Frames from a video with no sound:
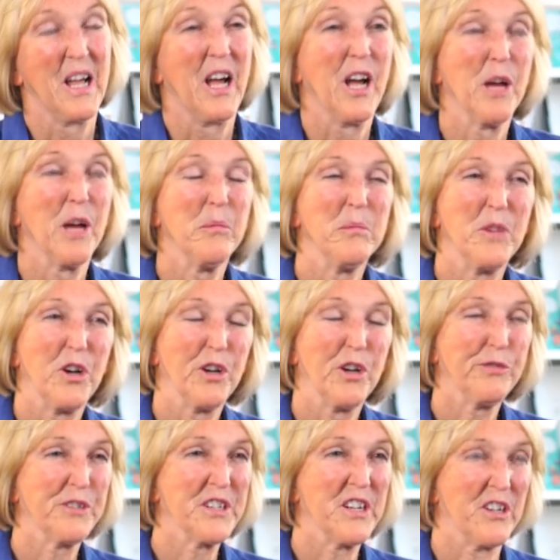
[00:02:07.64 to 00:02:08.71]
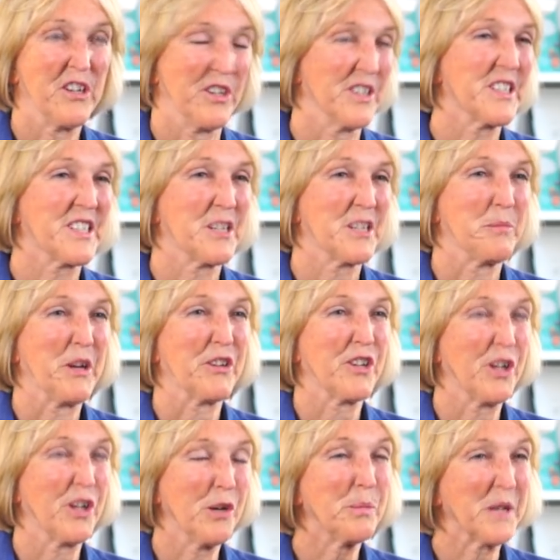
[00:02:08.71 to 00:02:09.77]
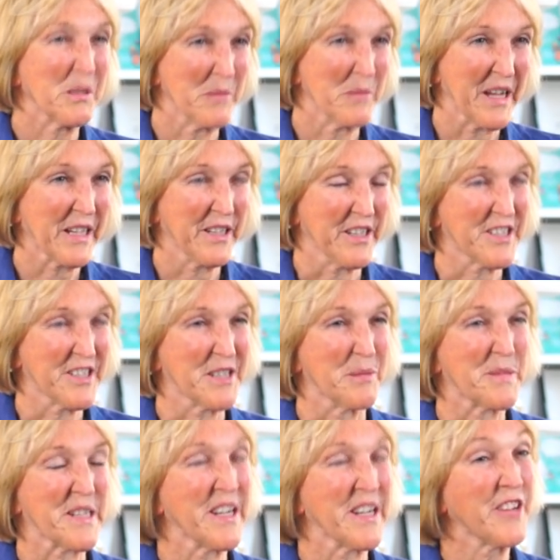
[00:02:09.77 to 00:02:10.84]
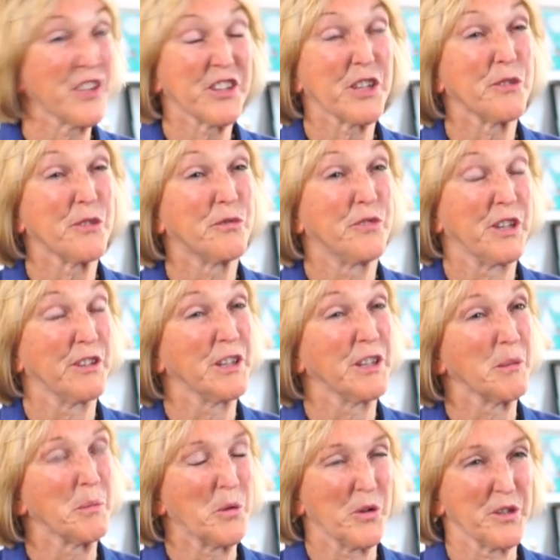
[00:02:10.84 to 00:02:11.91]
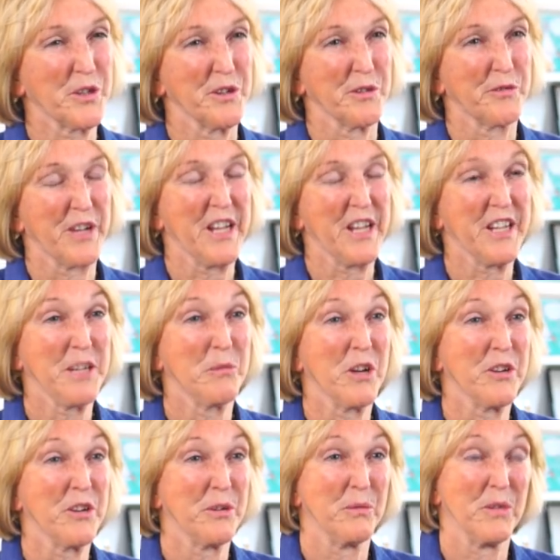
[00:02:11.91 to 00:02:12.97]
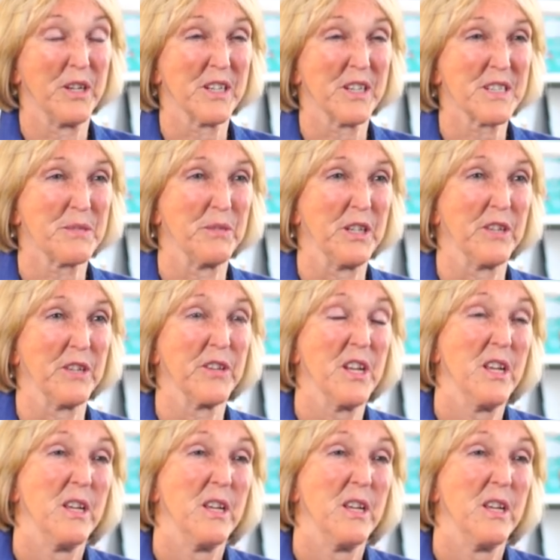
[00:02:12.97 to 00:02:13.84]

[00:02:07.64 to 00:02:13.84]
I'm often asked about coping mechanisms, and I think they're very important for anyone who works with